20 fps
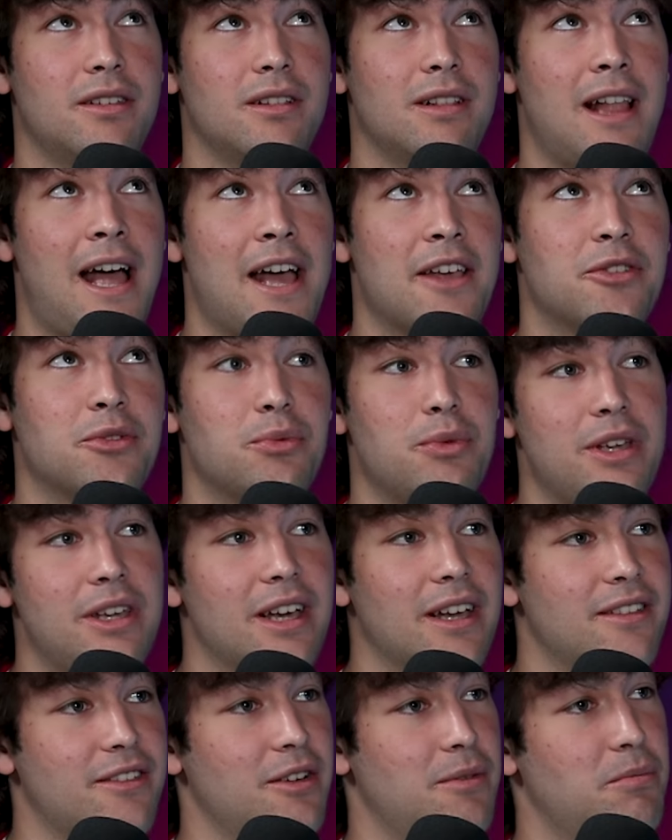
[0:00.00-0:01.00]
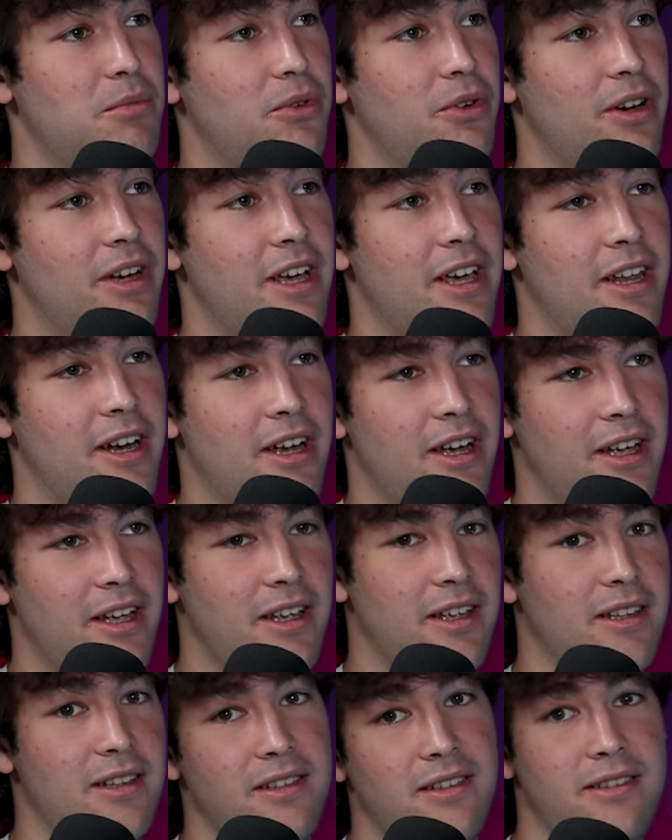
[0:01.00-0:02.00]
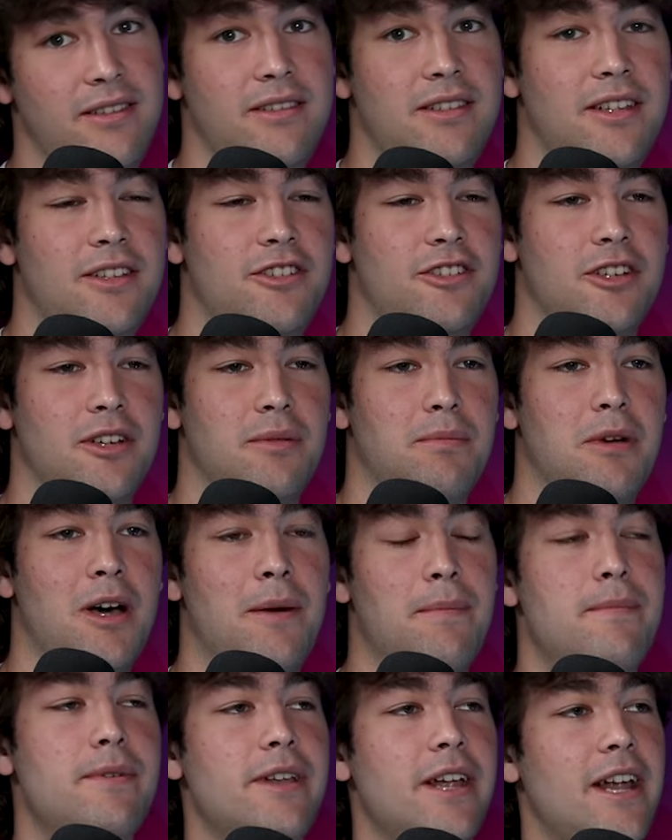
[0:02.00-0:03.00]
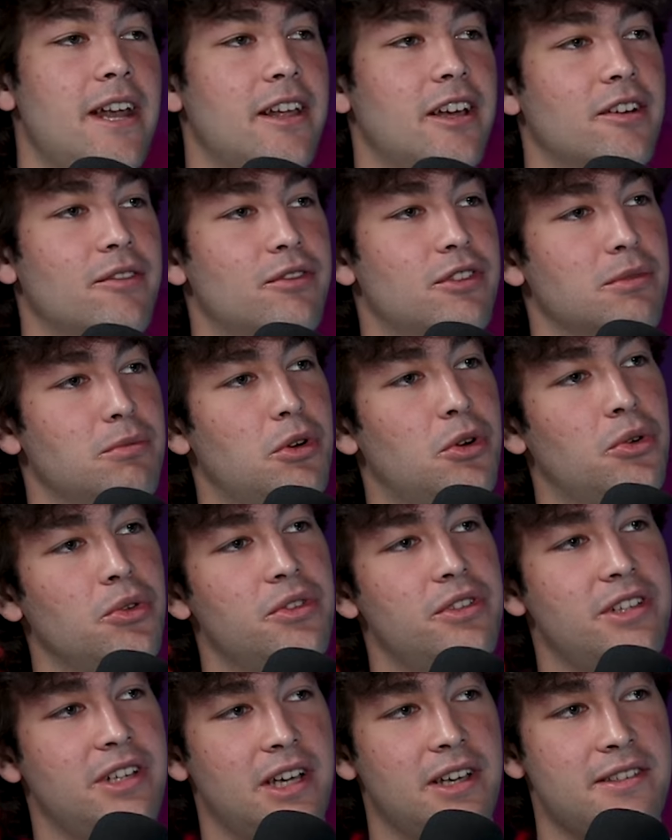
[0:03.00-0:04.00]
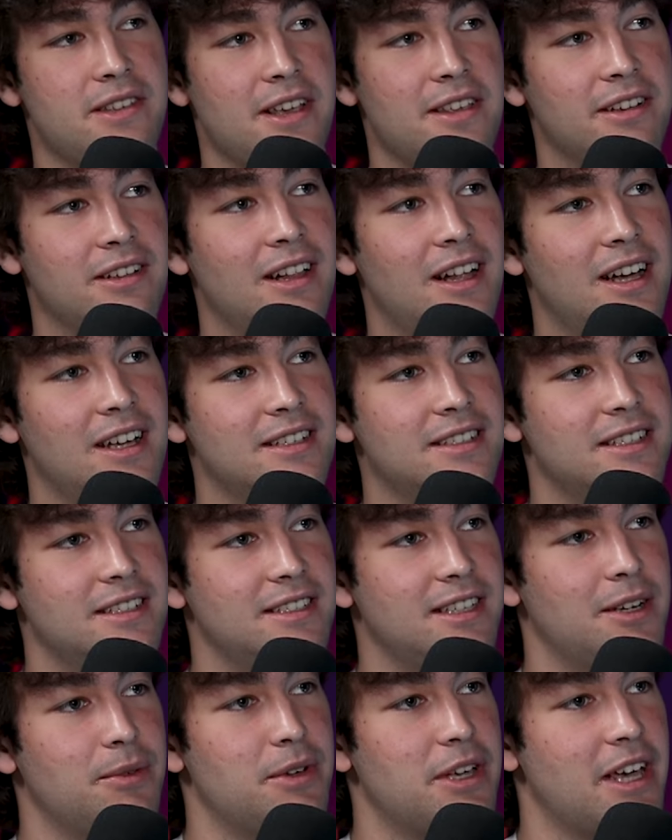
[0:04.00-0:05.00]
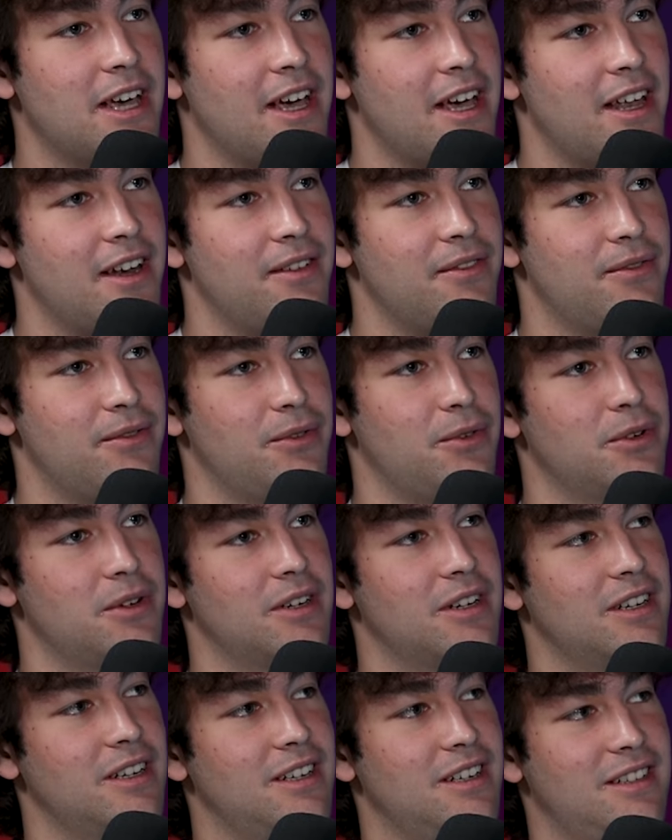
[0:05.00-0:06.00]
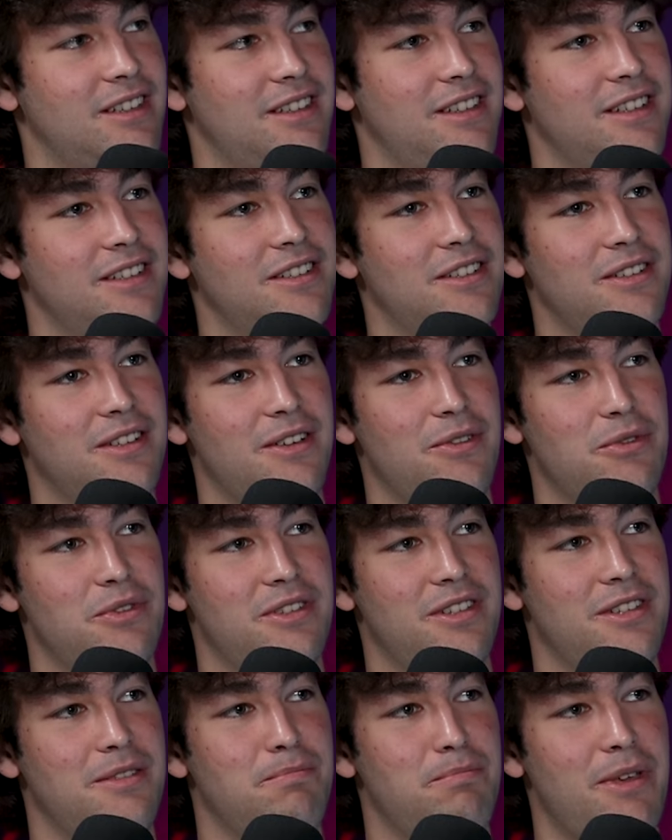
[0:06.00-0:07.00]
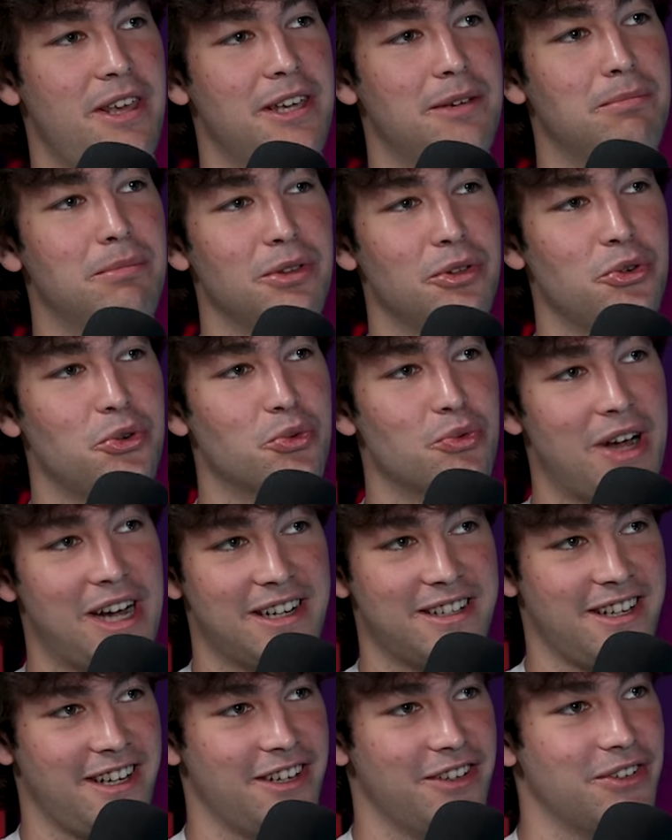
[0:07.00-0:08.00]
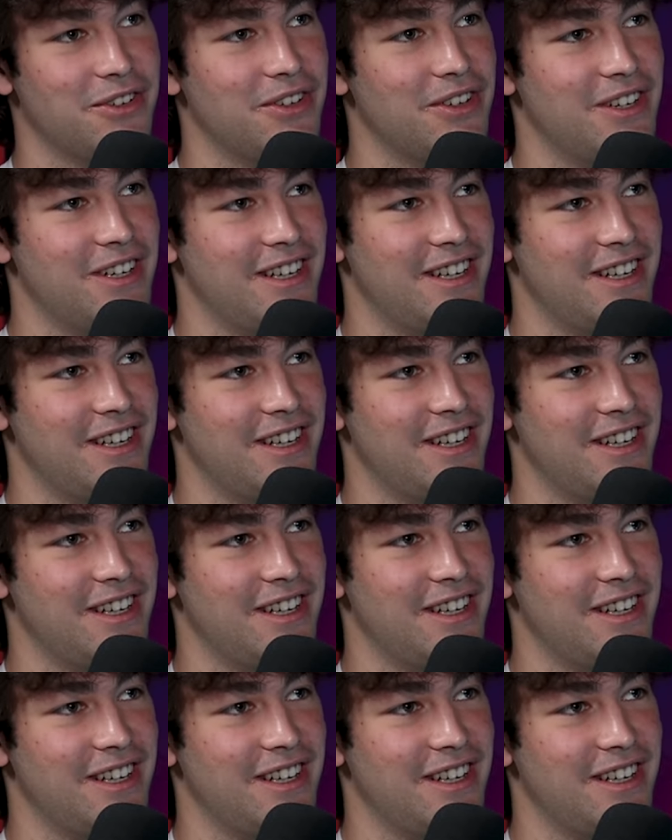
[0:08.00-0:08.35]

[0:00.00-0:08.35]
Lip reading: last week at some point, and I did some updating of some old CSS classes that we had for this. It was this big blue rectangle.